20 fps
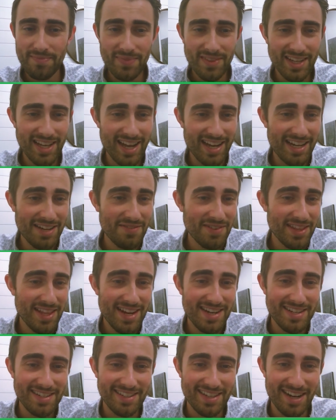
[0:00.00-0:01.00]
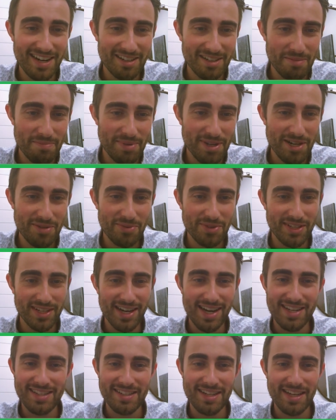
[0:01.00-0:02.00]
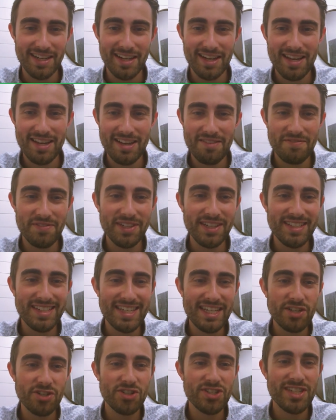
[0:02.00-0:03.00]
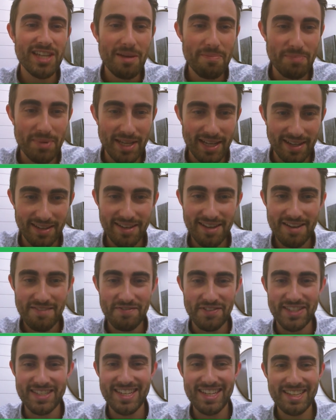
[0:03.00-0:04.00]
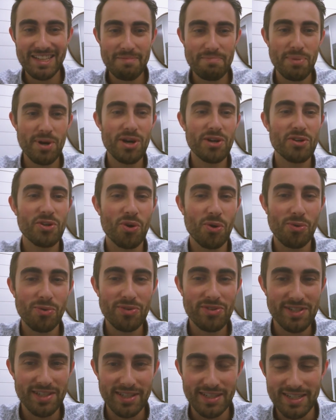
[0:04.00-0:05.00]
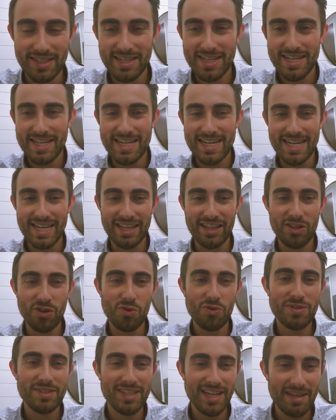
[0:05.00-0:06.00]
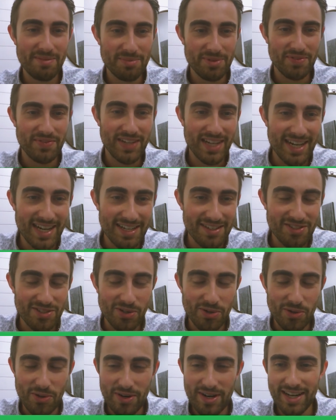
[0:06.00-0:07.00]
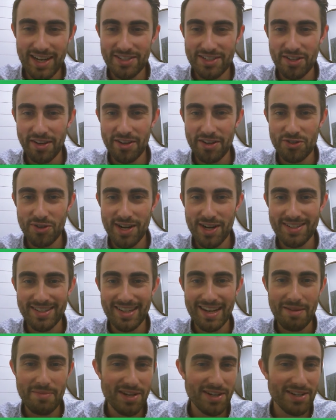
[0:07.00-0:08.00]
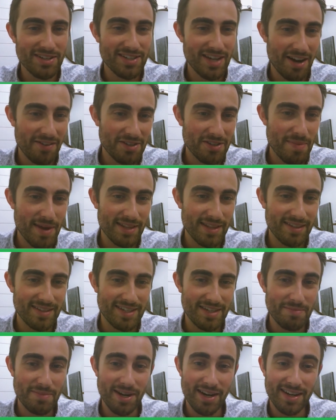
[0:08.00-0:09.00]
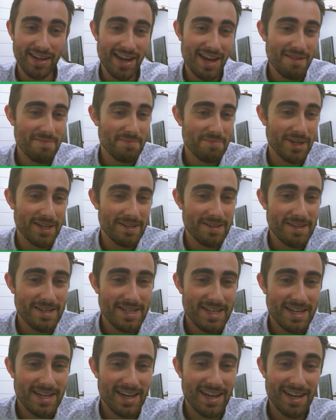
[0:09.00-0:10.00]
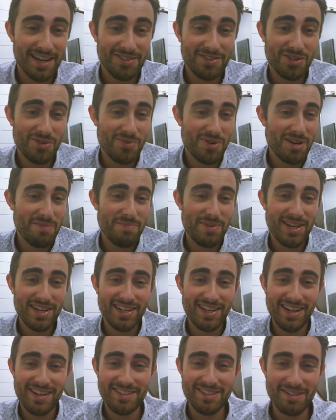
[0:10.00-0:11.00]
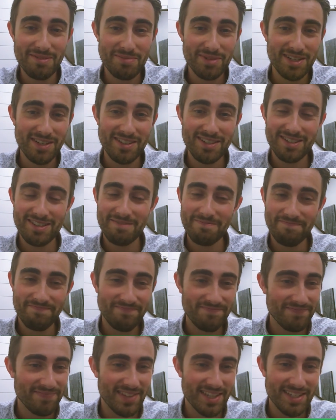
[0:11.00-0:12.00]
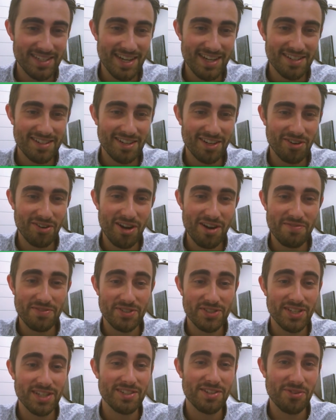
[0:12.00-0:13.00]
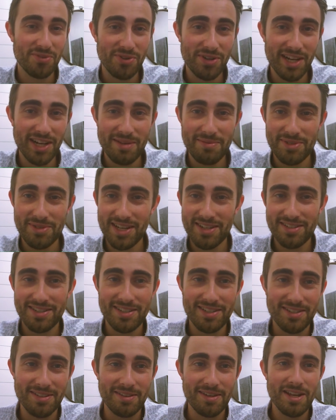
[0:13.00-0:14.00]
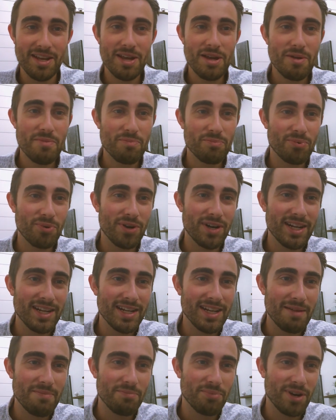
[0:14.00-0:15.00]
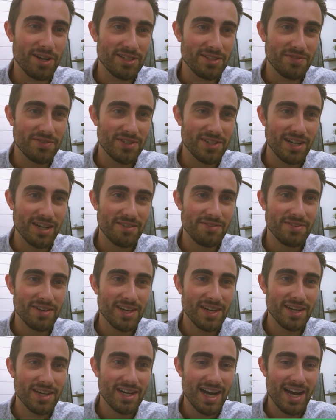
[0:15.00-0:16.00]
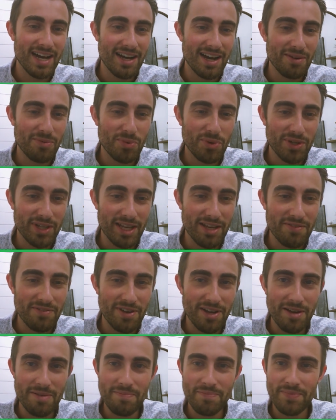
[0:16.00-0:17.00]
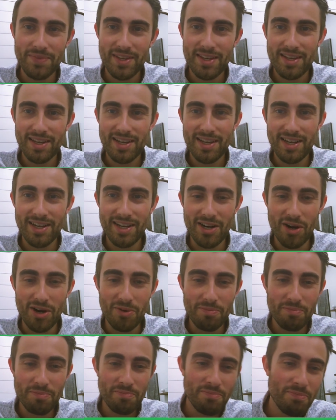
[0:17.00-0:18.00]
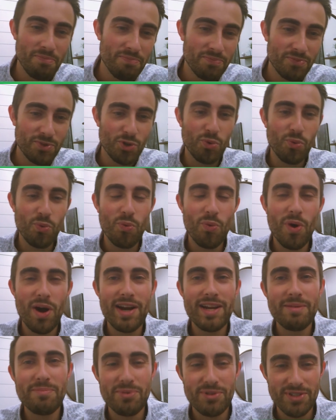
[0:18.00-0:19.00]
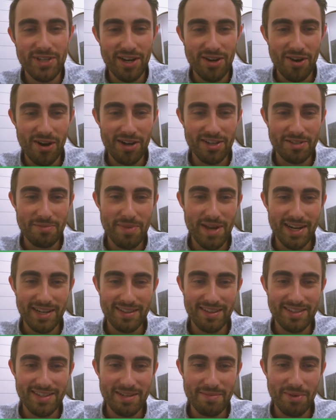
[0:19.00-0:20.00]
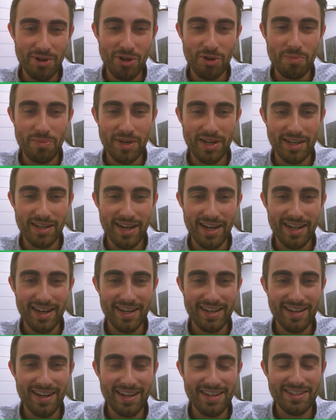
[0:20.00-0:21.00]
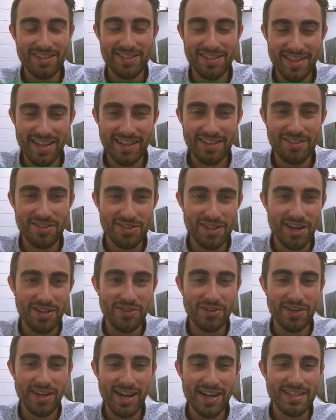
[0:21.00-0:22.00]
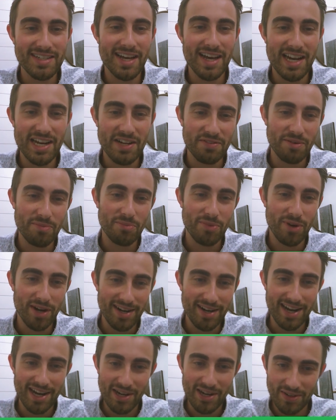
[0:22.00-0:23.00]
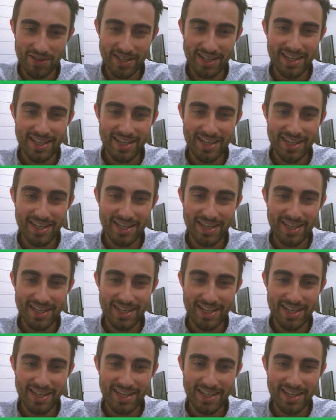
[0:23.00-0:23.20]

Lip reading: And even then, he's kind of competing with guys like Phil DiGiuseppe, Vasily Podkolzin, those types of guys. So Sheldon Drysdale is going to be in tough to make the team out of camp, but I also want to bet against him because this guy stuck around for 63 games last season. Pretty impressive stuff. I will give him, 20% odds of making the team on opening night. I just think there's other guys ahead of him right now.